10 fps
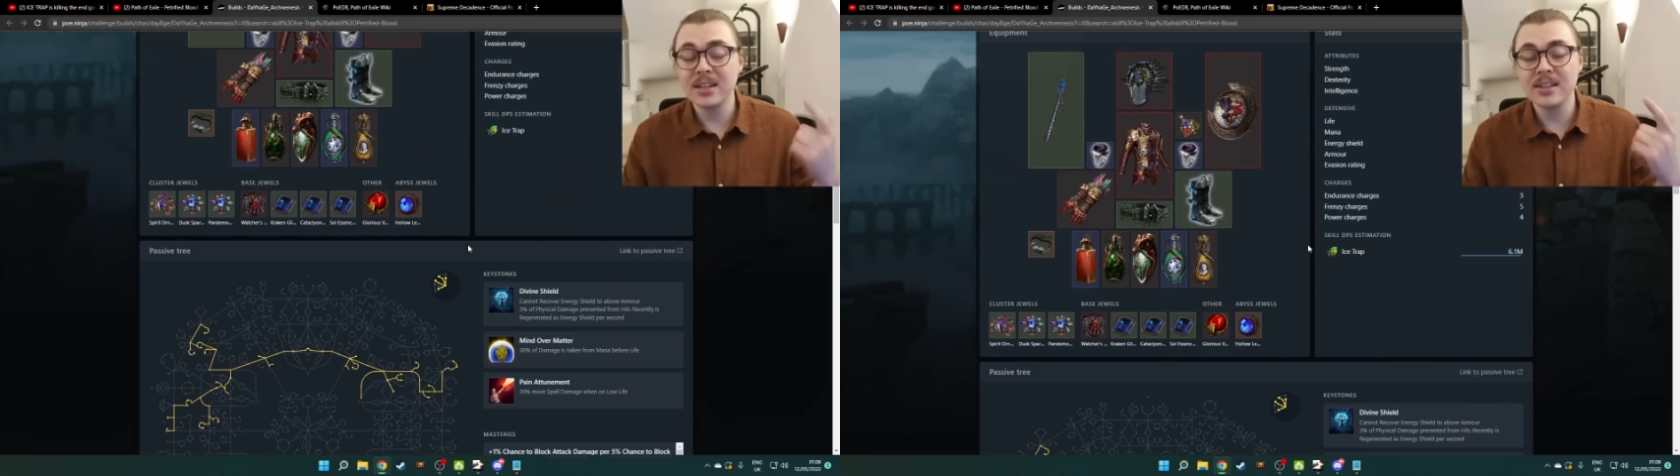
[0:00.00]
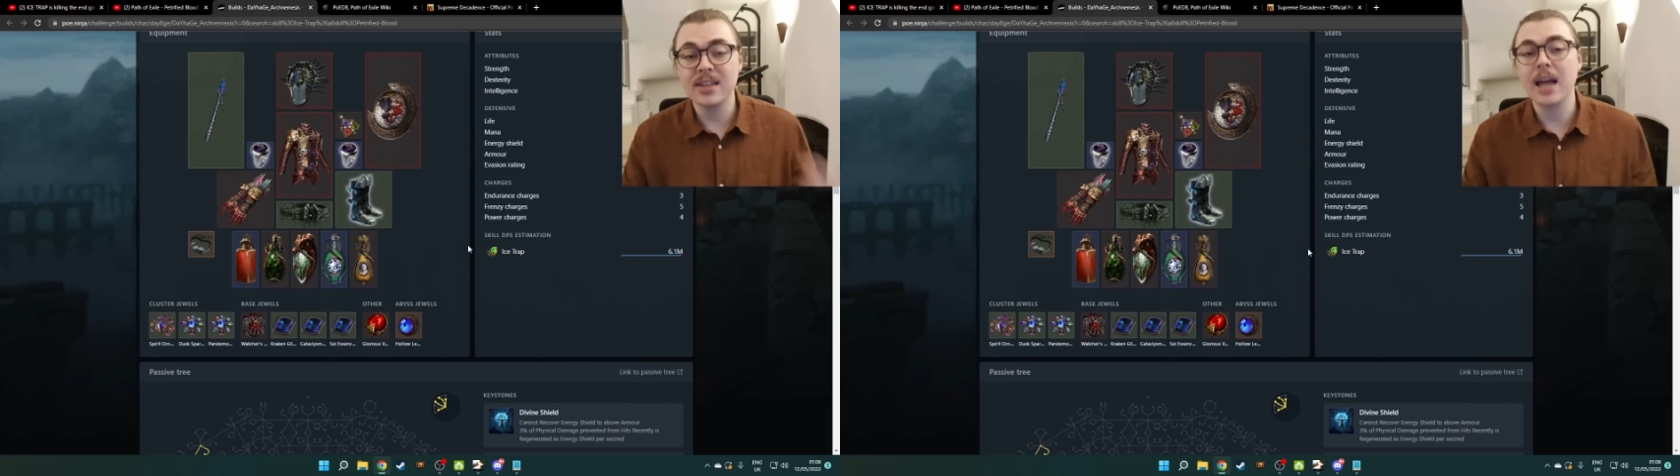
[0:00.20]

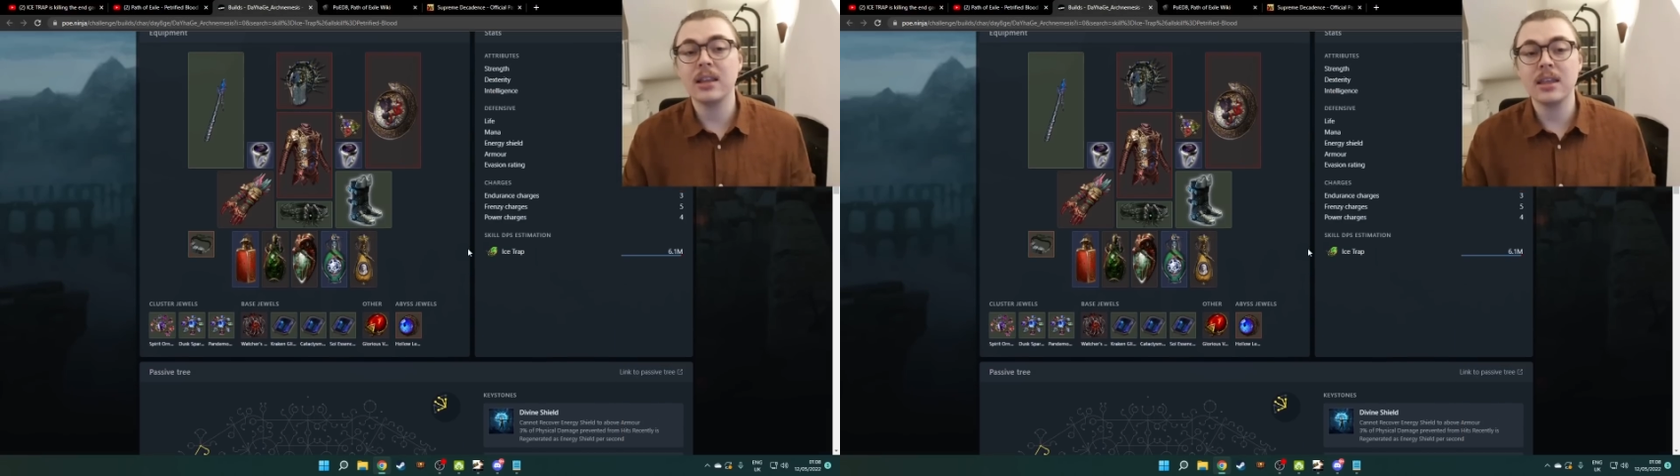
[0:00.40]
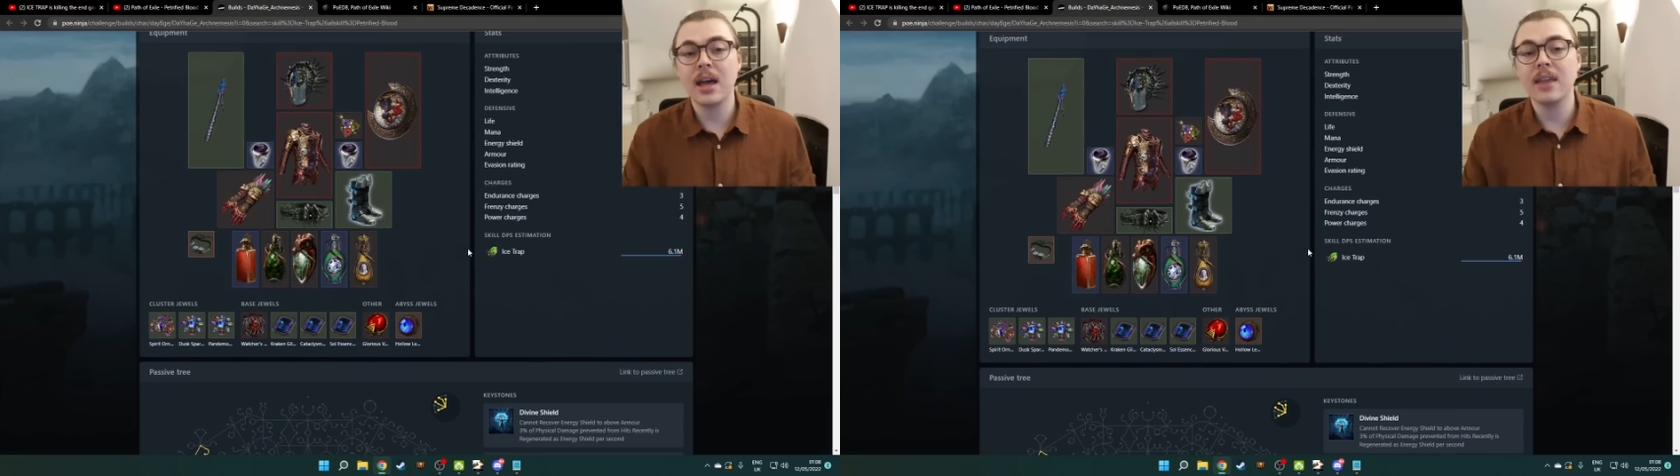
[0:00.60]

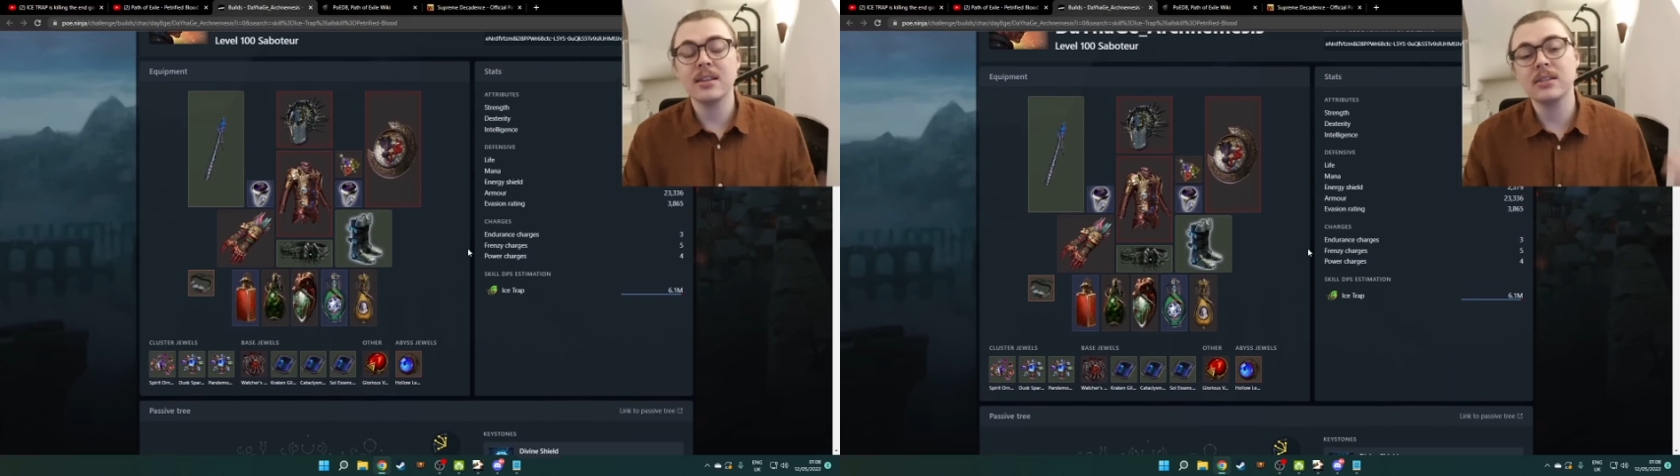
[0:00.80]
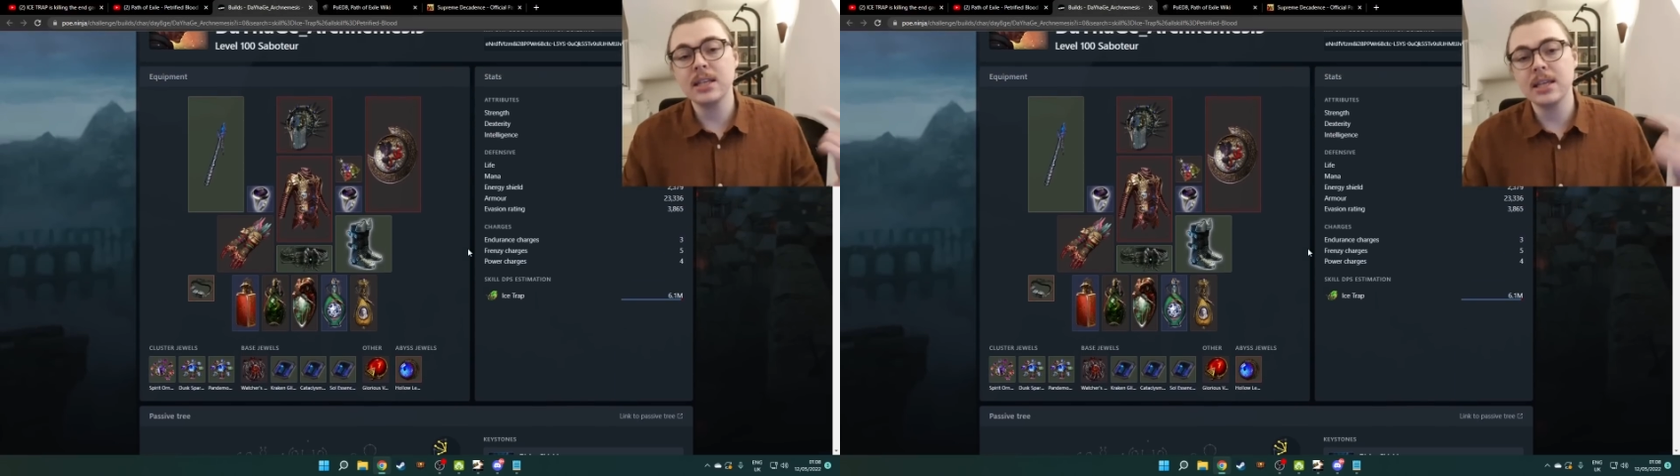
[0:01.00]
exactly that
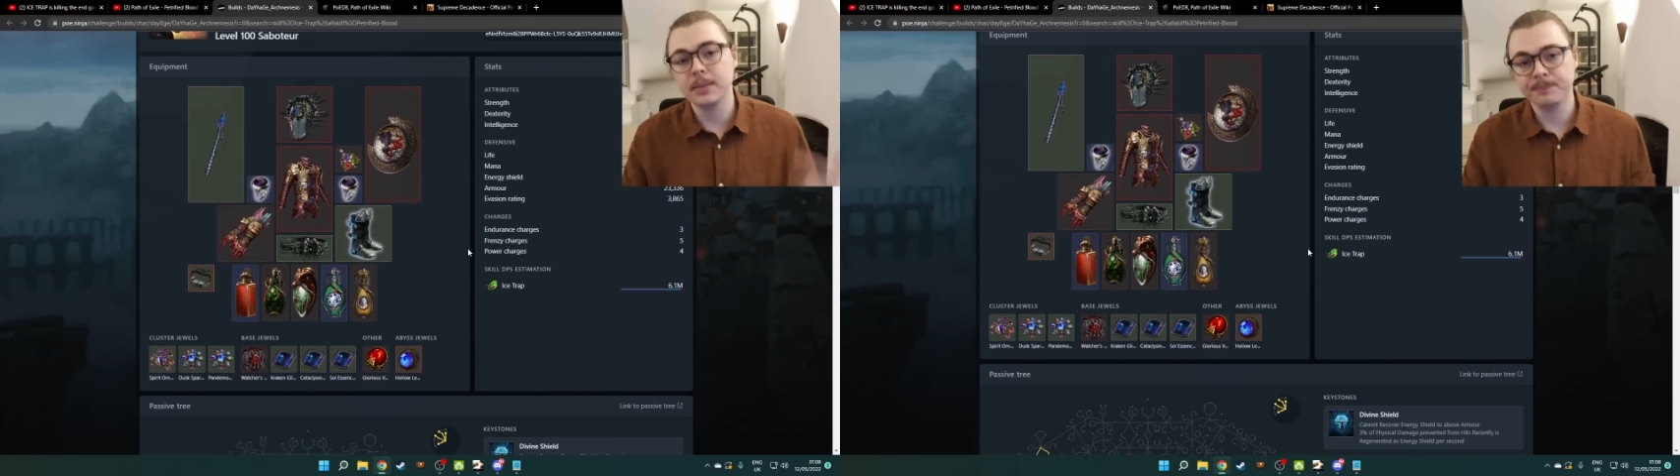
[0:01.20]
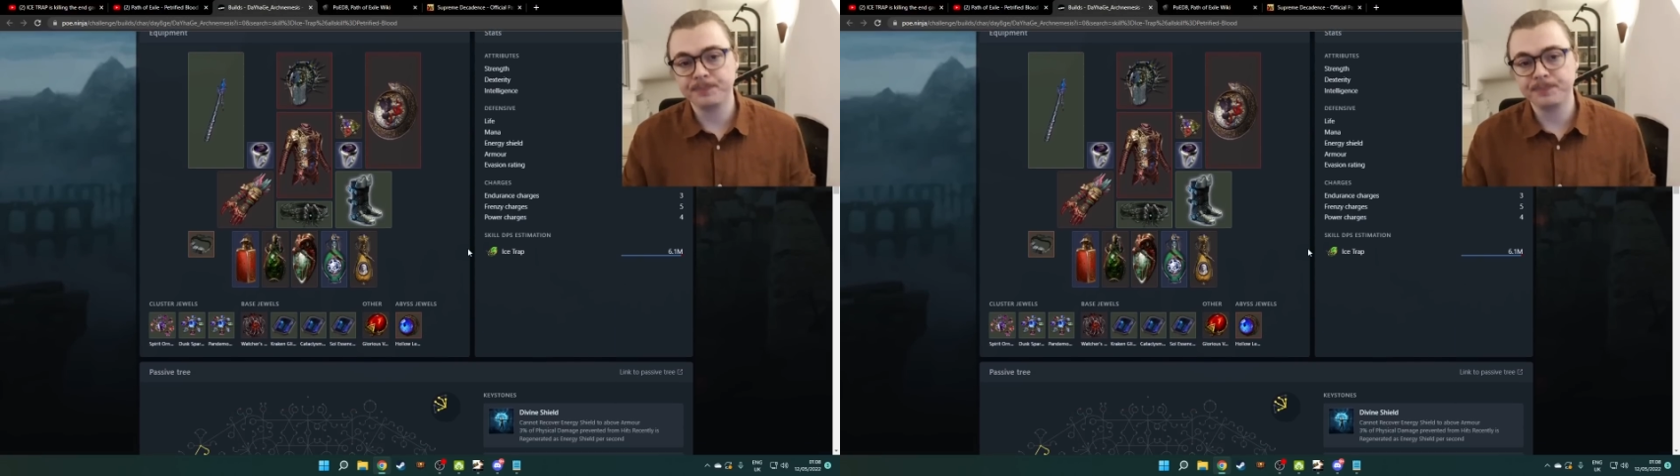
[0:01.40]
this league.